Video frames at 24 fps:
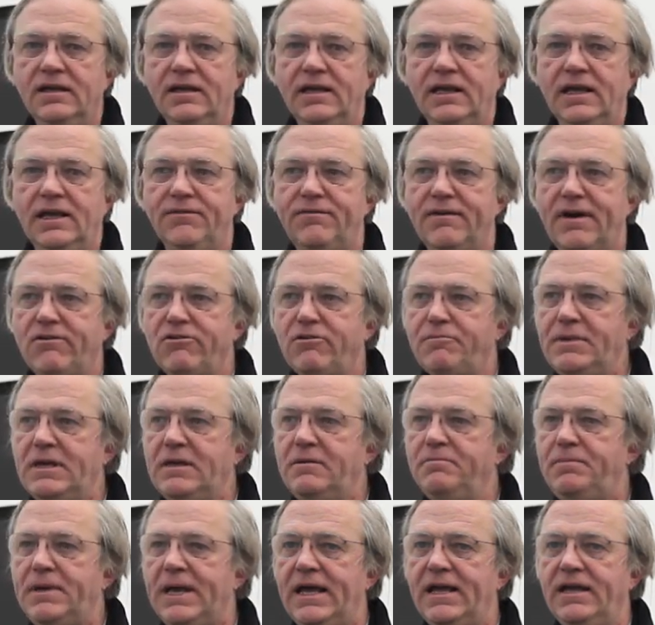if I were
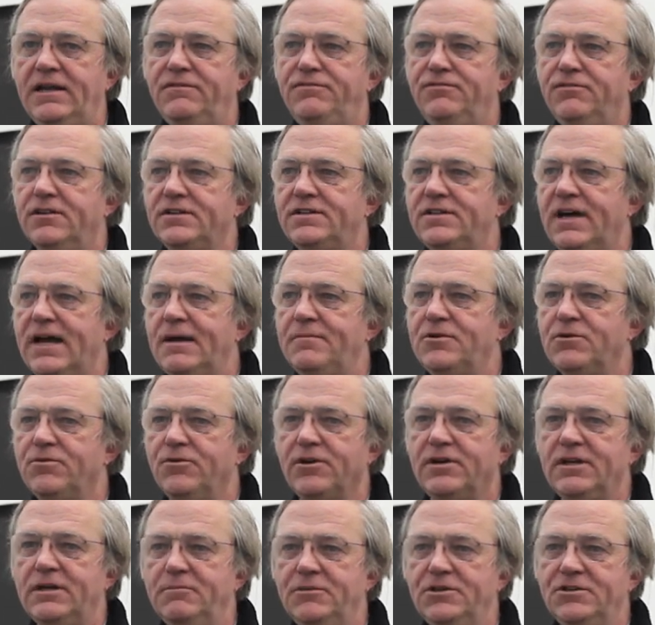being paid full time to
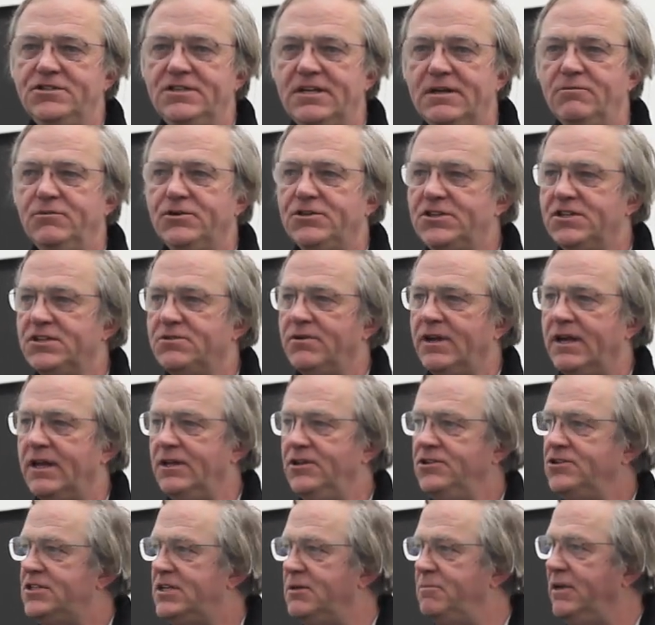work in a museum, which is what I
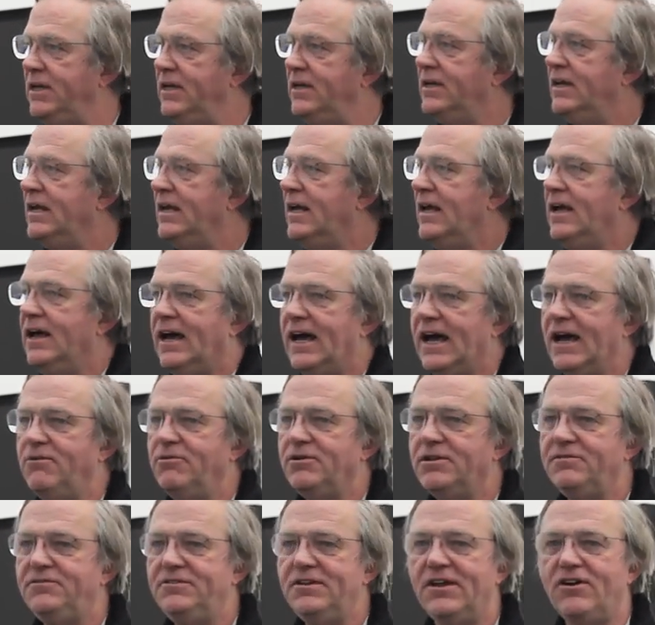used to be, I would
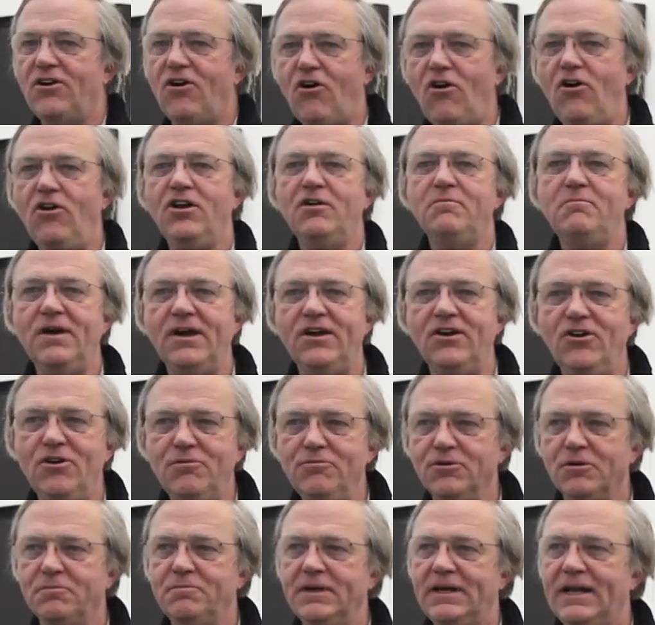have done all of my
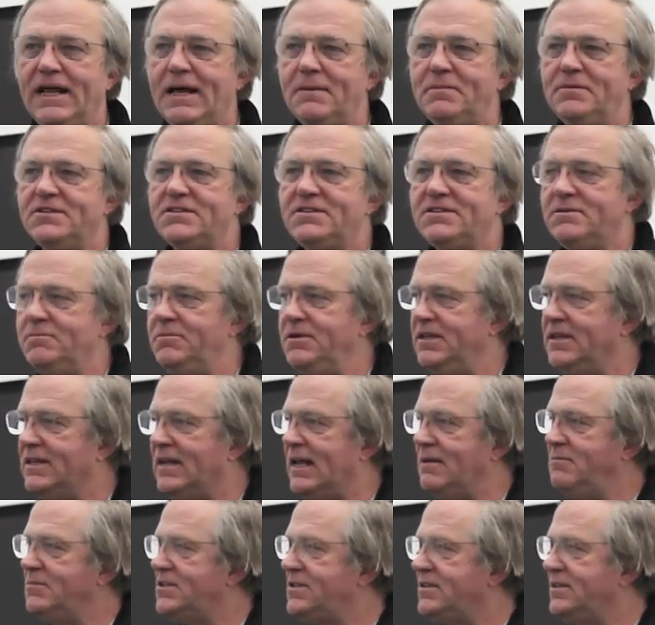homework. But it happens to be that
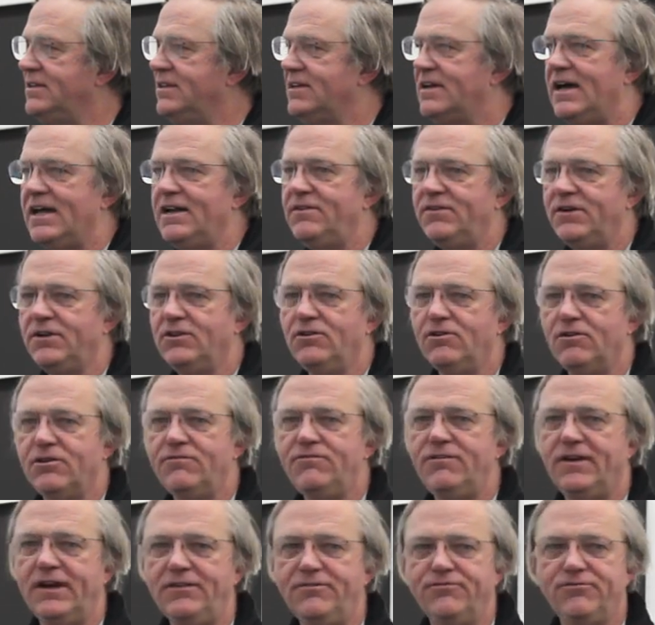I'm kind of a
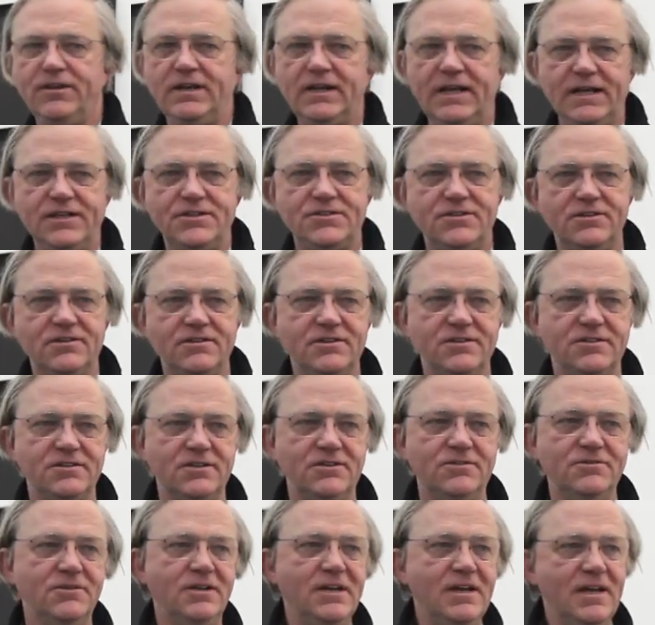glorified freelancer.
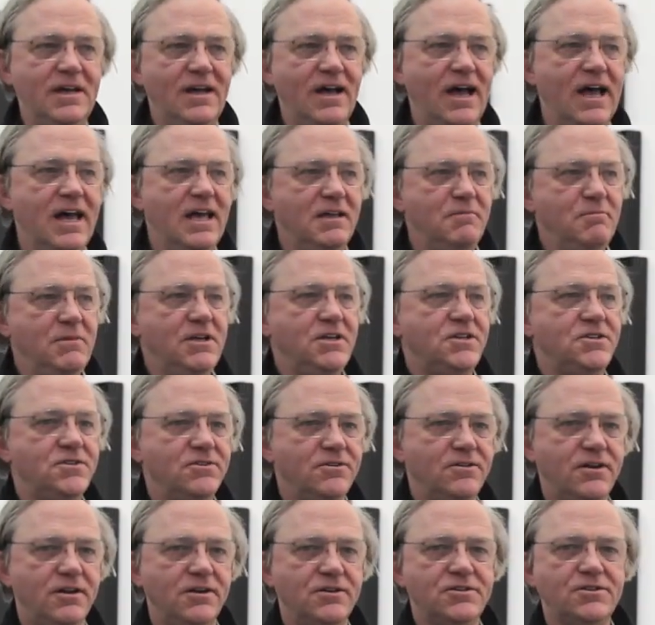because I administer
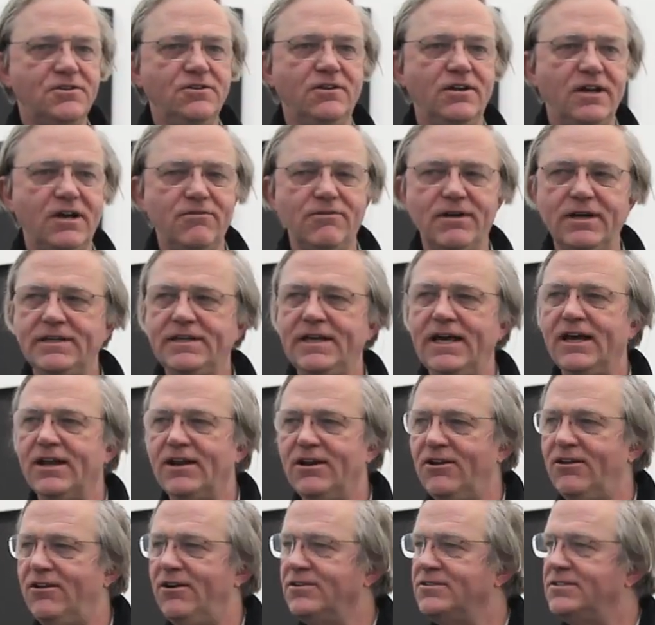an art school, I write
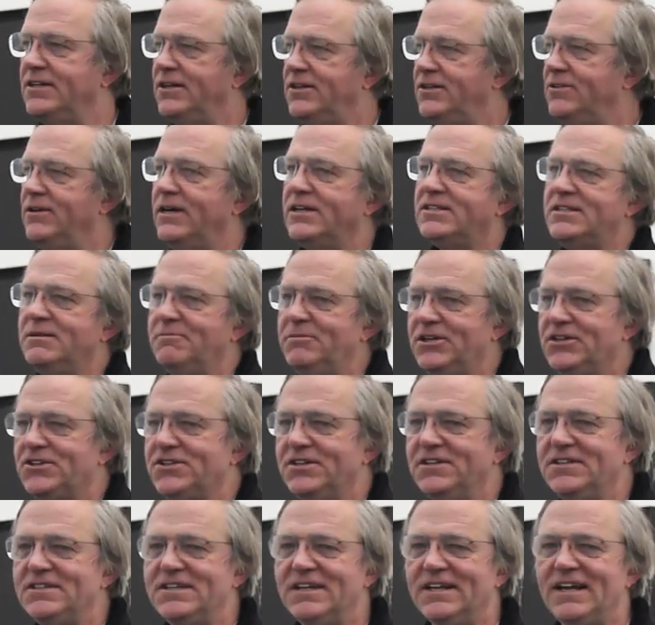catalogs, I do
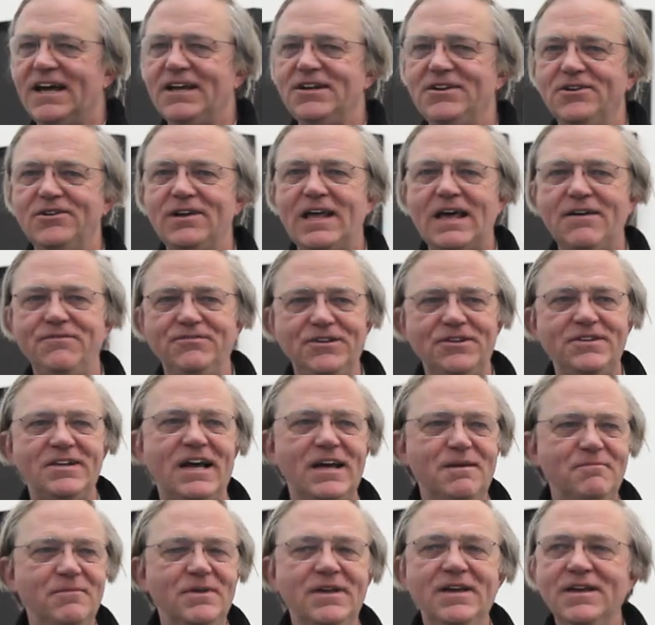exhibitions, and I don't have the
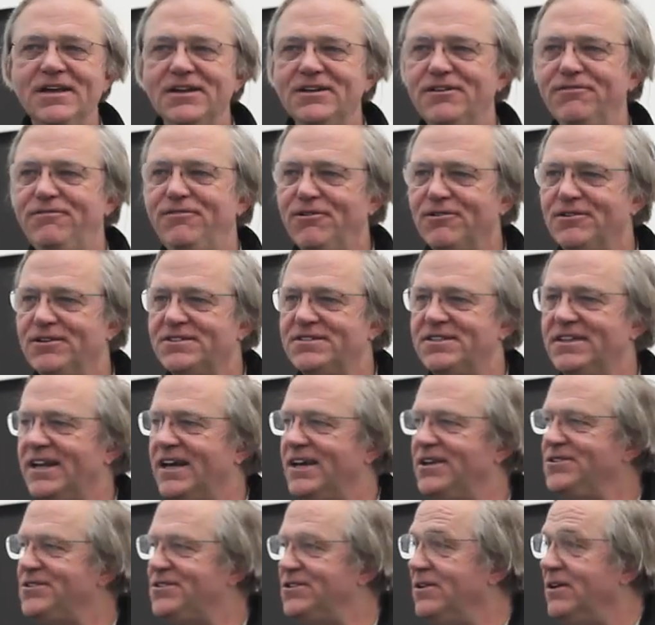time to focus that I
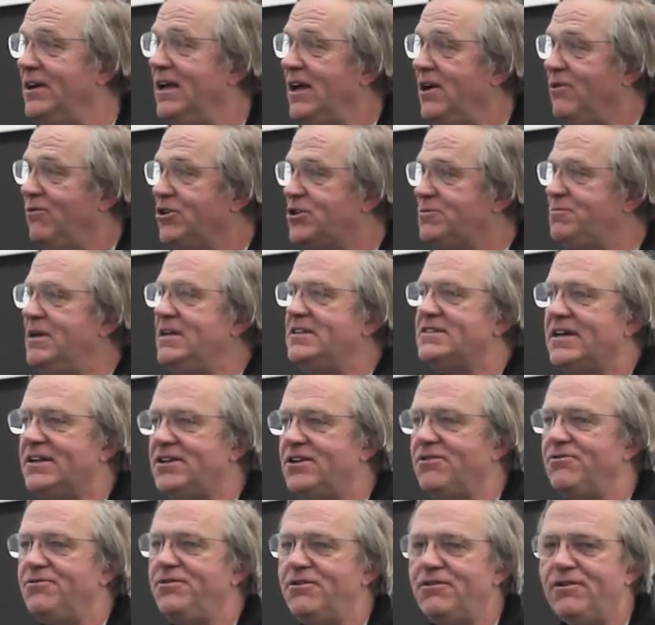used to. Which means I
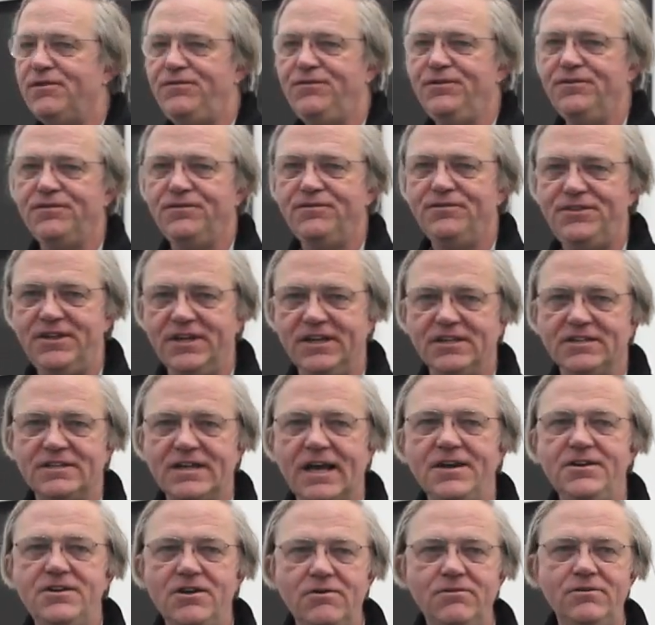don't know a few things.
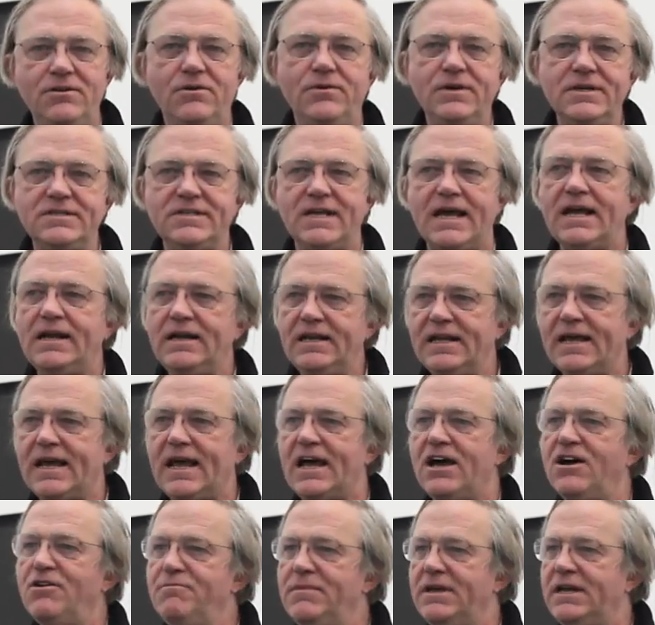I don't know exactly
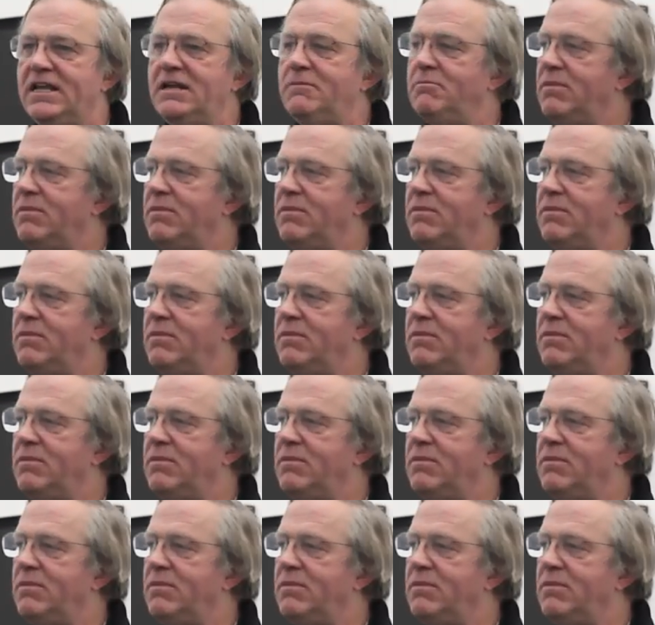how many